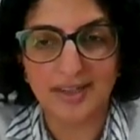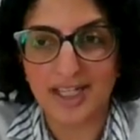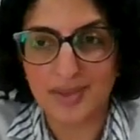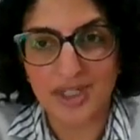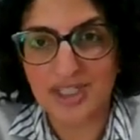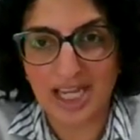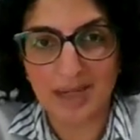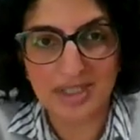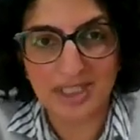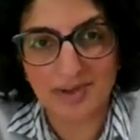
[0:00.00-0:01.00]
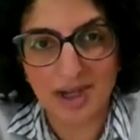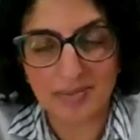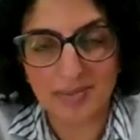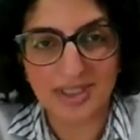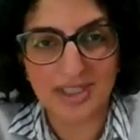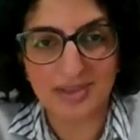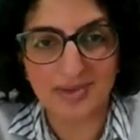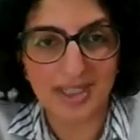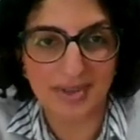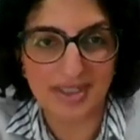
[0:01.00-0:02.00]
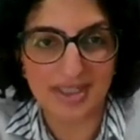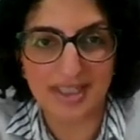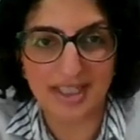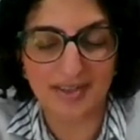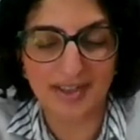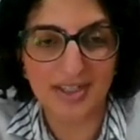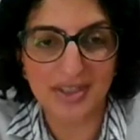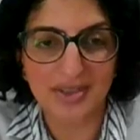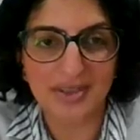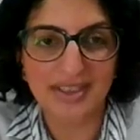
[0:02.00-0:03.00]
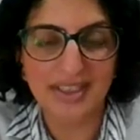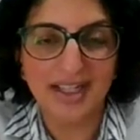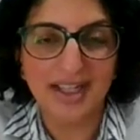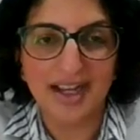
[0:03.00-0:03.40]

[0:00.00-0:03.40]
And that's why she came to give up, because she really wants to see her grandchildren.